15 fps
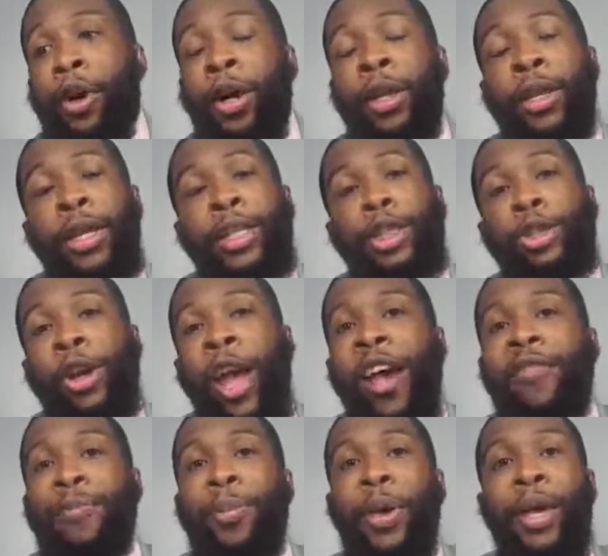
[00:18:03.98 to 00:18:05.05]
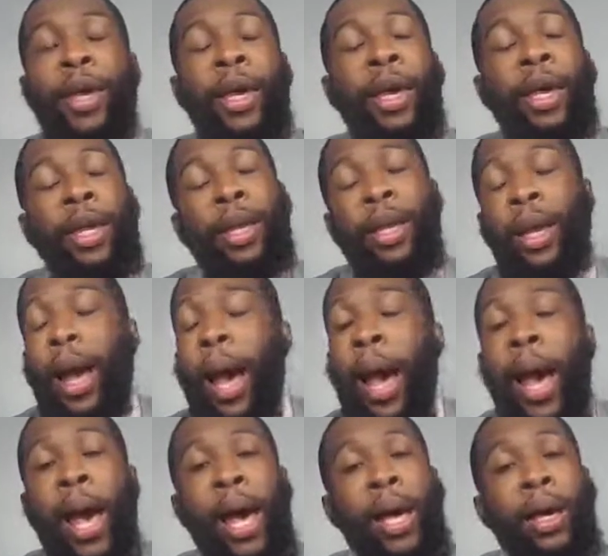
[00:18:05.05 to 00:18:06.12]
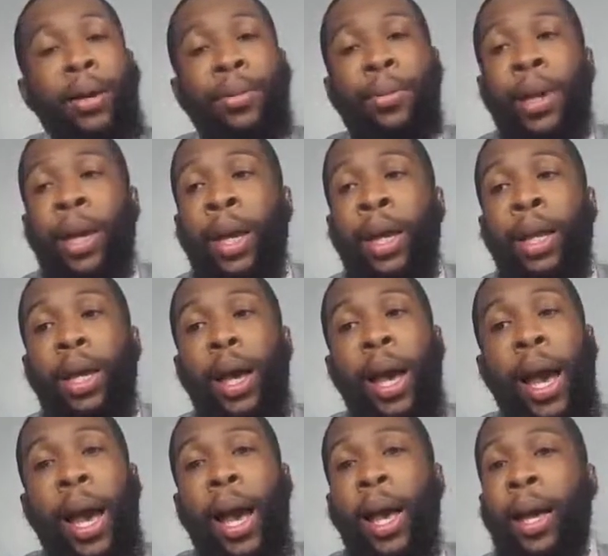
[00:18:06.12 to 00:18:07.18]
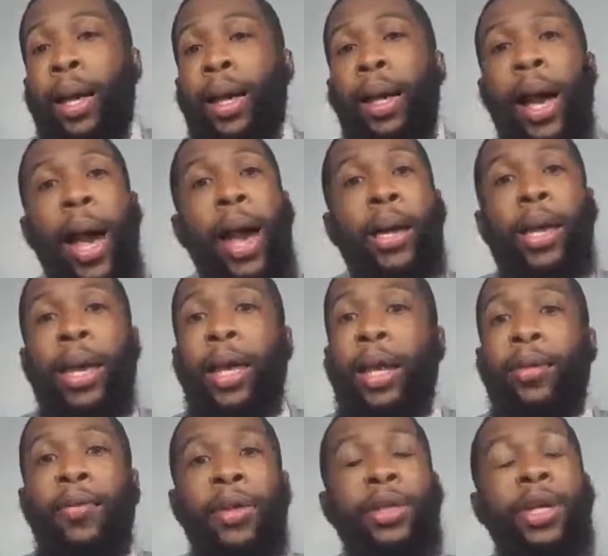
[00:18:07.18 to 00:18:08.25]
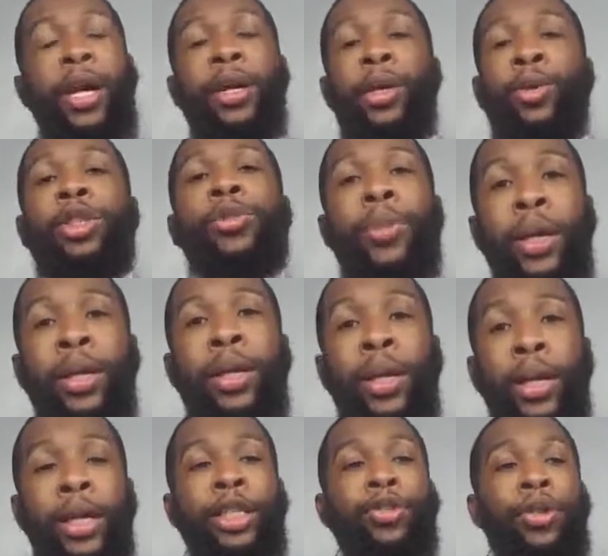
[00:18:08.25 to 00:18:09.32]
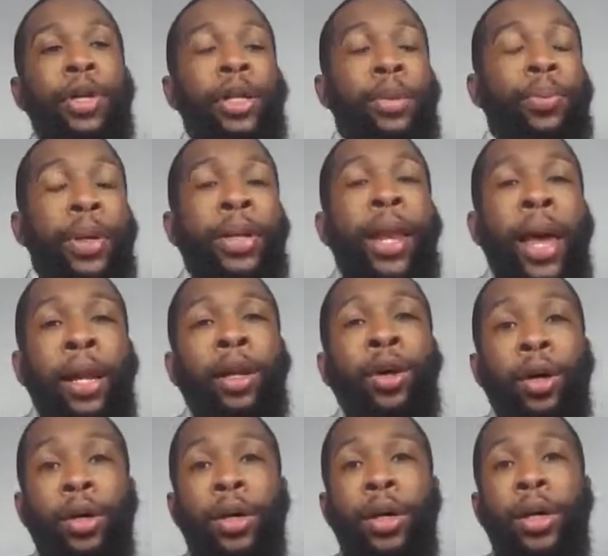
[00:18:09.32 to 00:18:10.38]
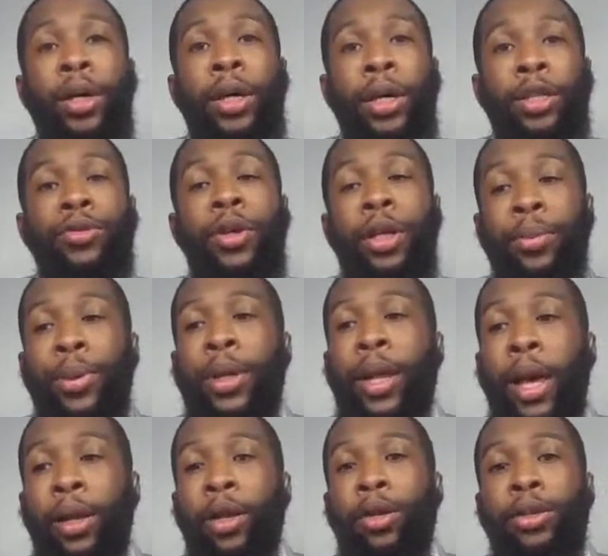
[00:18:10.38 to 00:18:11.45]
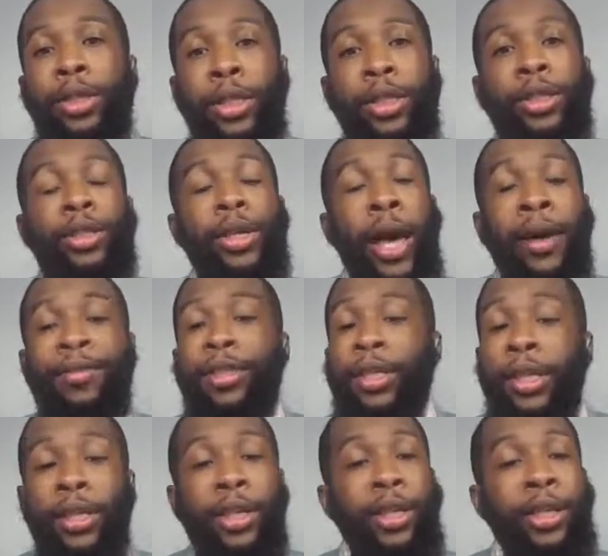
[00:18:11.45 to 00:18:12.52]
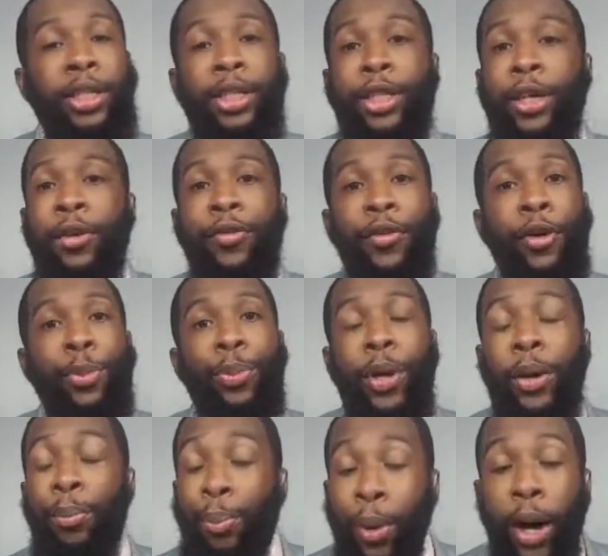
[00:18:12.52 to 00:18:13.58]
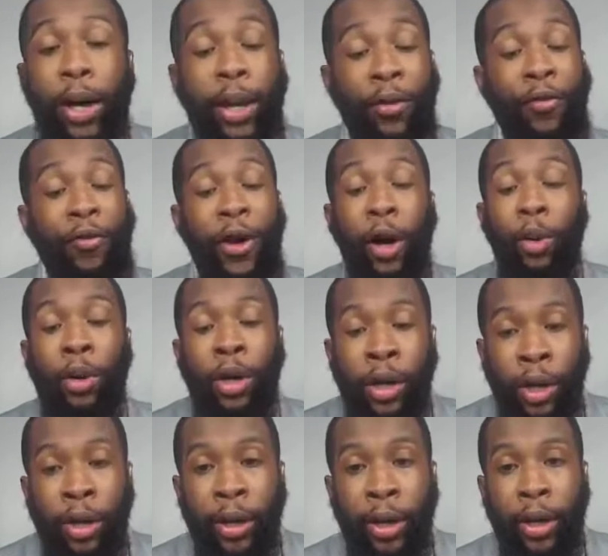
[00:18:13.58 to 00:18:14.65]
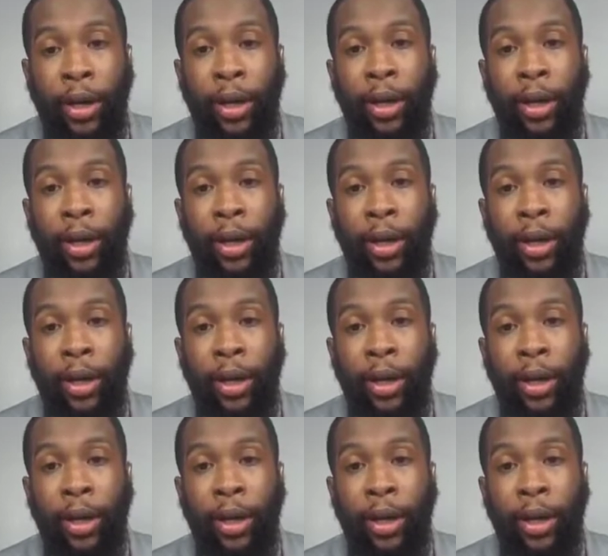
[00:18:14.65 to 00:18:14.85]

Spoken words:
a Knicks draft pick, and I can't even tell you. It's really been that long. It's really been that long since I've seen the Knicks cheer for a pick, but it felt good